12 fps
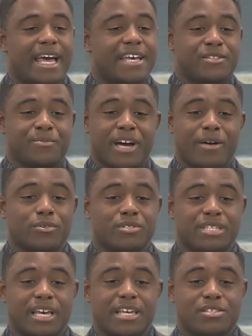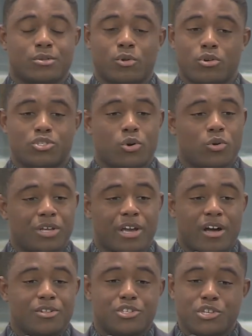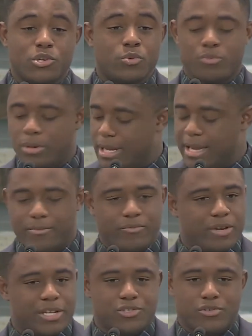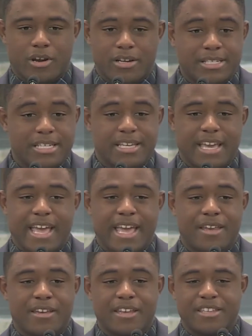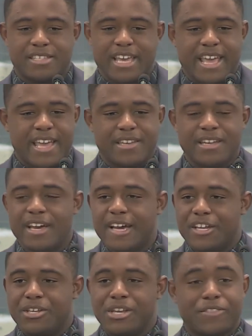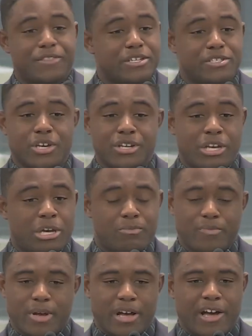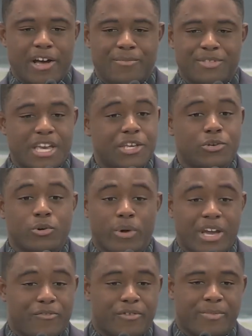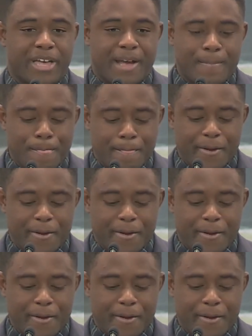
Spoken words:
As the Bible says, the Lord's holding on to you as strong as he can in his hand. Nothing's going to take you away from that.